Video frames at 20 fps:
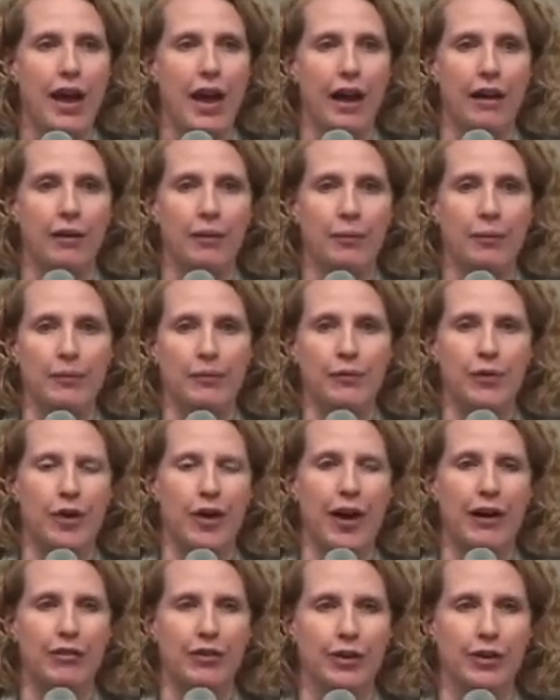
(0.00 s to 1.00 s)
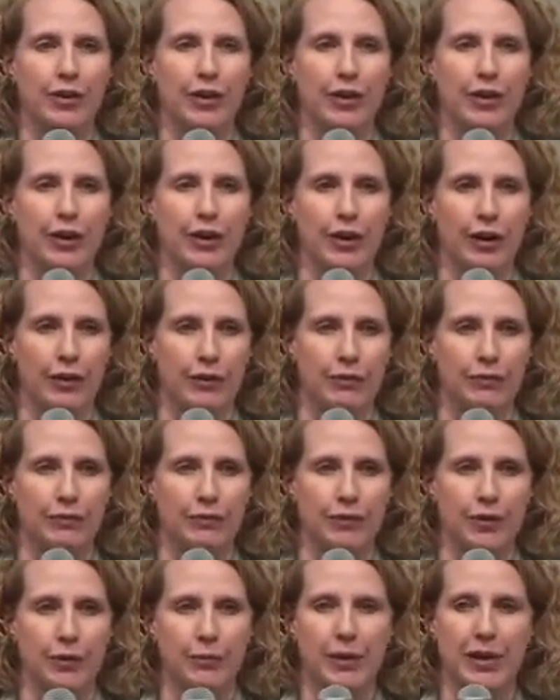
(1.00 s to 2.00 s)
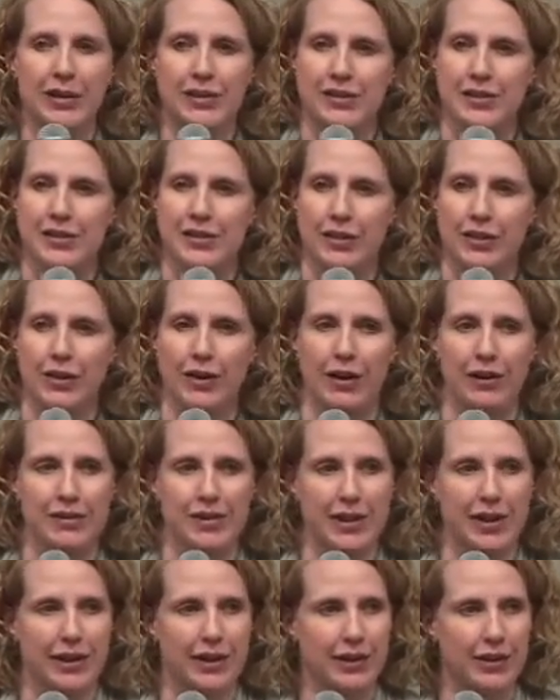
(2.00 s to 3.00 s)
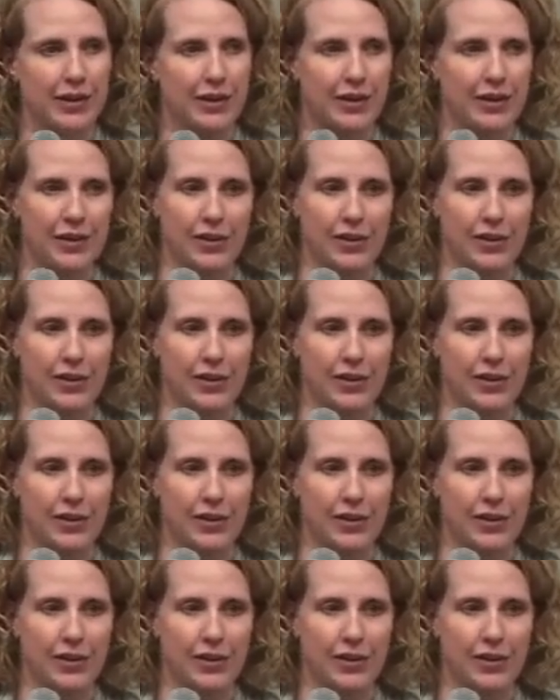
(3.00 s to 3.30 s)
And so after a few months, you know, I was like,